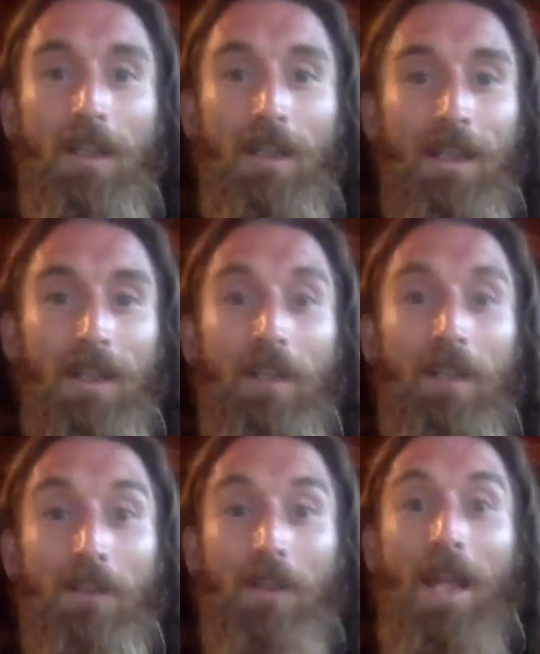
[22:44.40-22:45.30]
these are
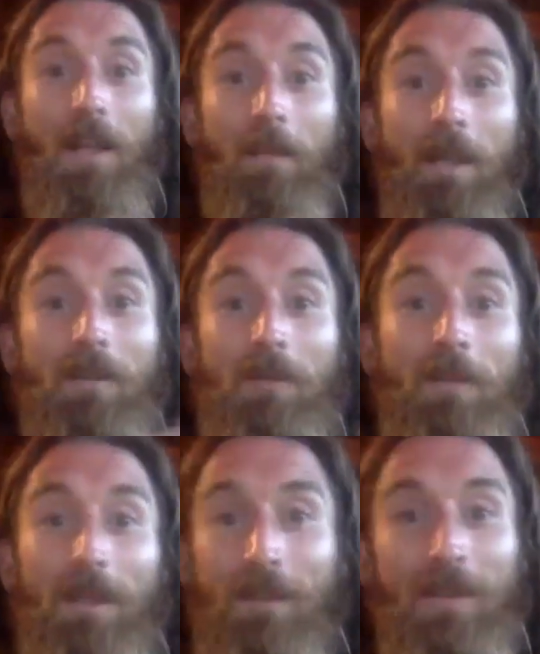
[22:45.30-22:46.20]
the elemental
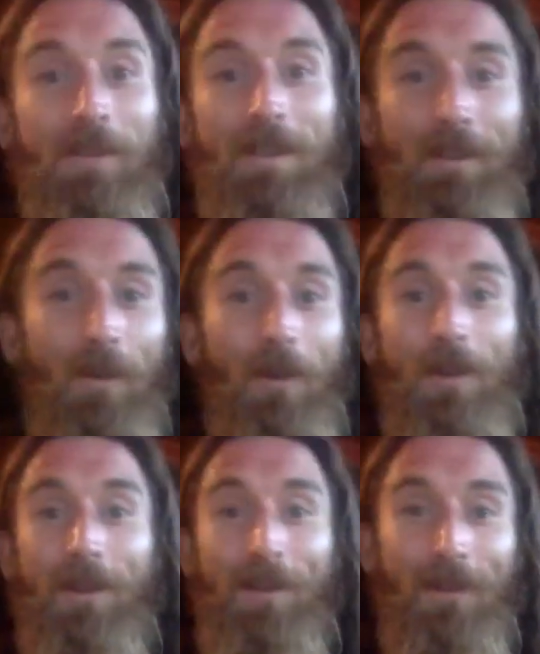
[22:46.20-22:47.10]
beings talking
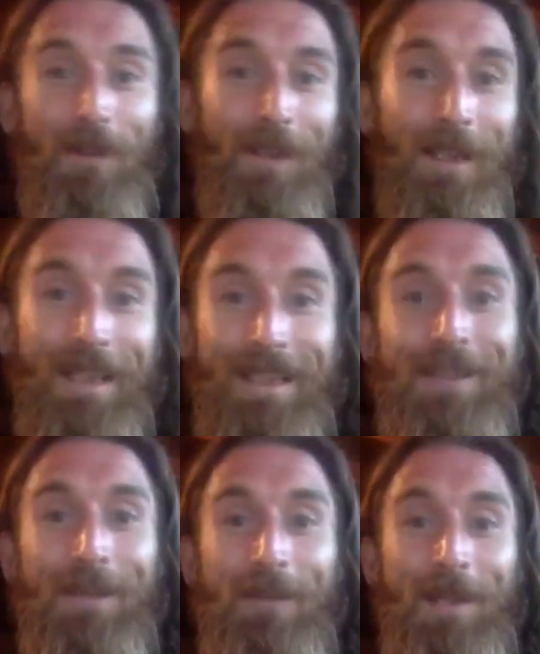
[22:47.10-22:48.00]
to you. And
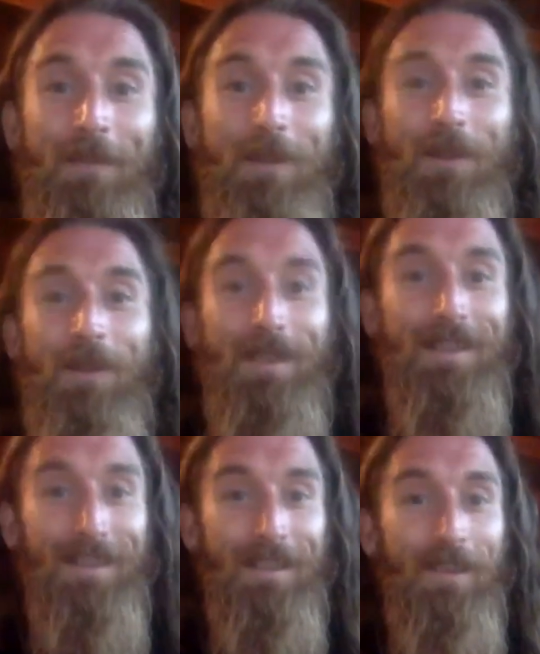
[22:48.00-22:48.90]
sometimes you
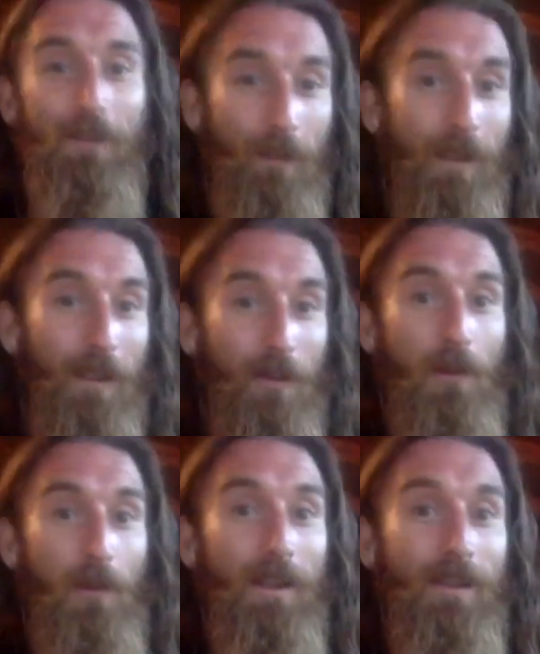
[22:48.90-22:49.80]
can really
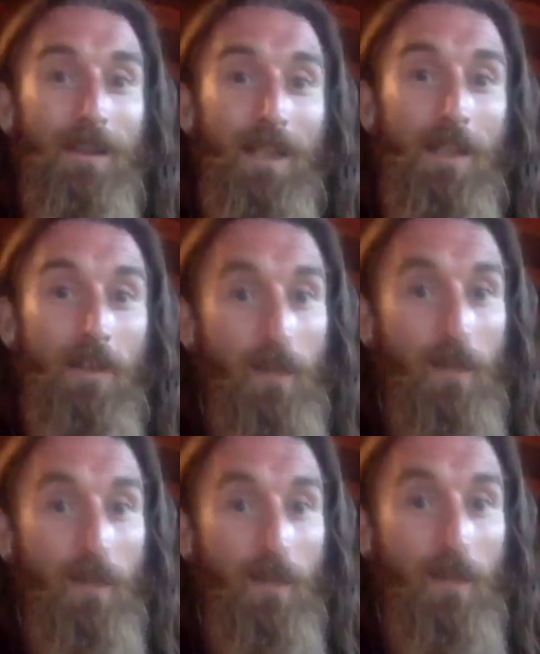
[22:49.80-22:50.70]
tune in and
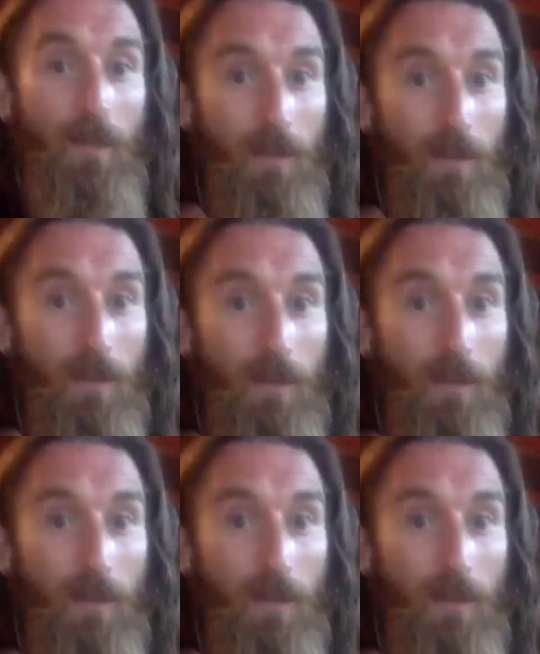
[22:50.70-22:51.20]
see